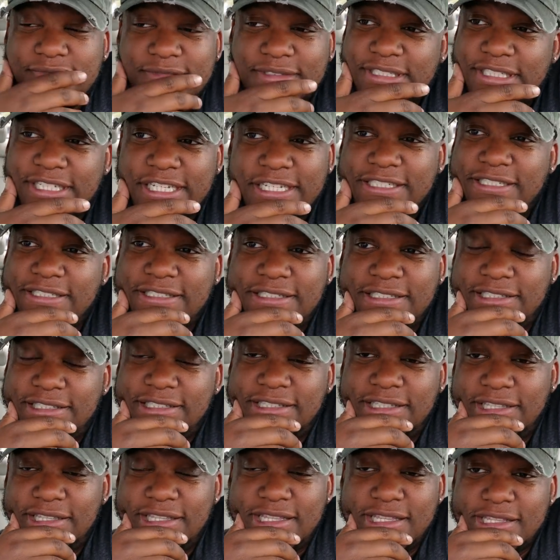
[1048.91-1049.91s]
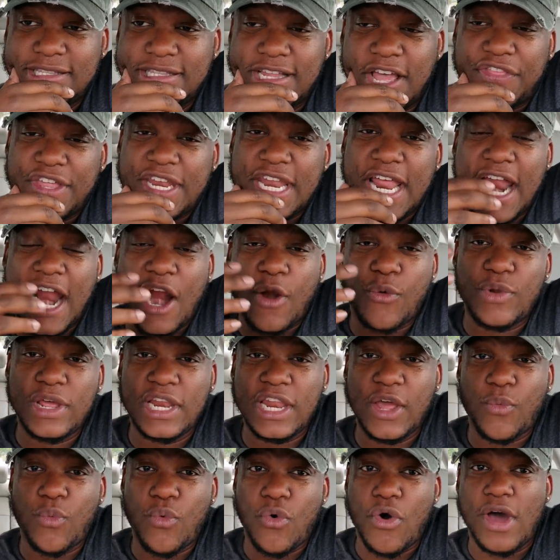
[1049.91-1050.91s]
just nothing that I
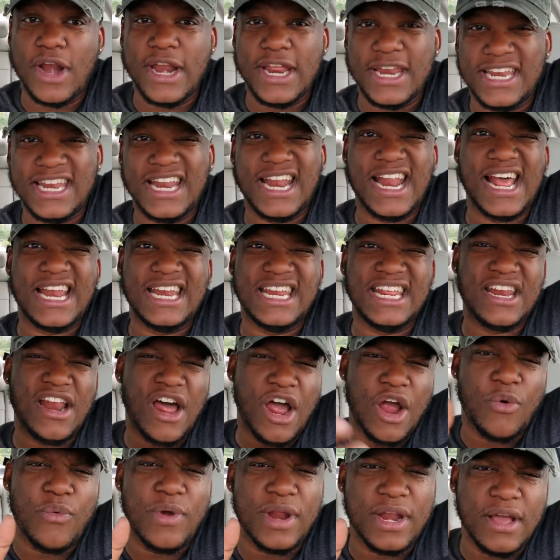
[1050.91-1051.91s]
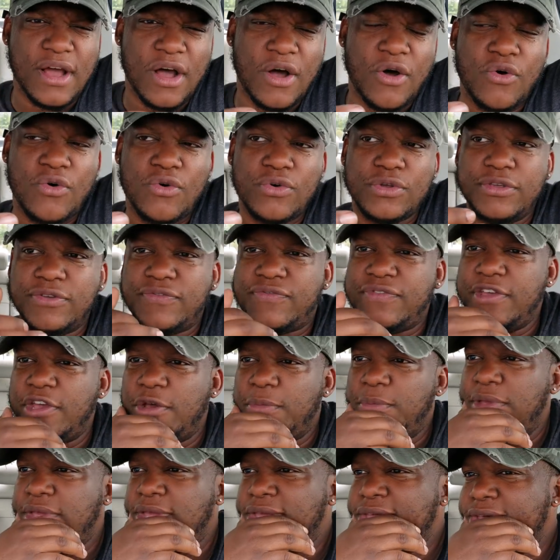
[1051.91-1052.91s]
really wanted that I didn't already own, you
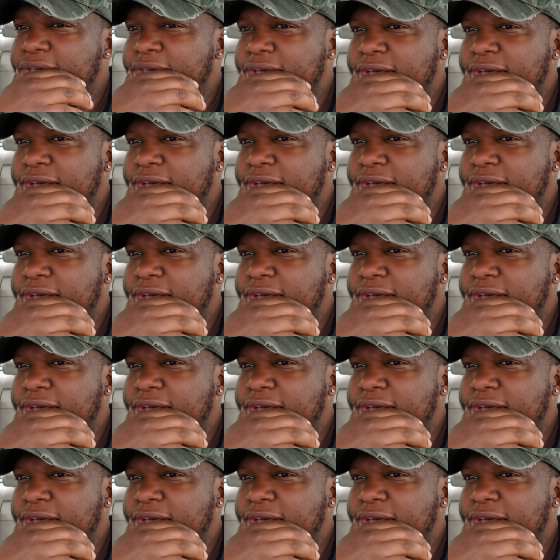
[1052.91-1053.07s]
feel me?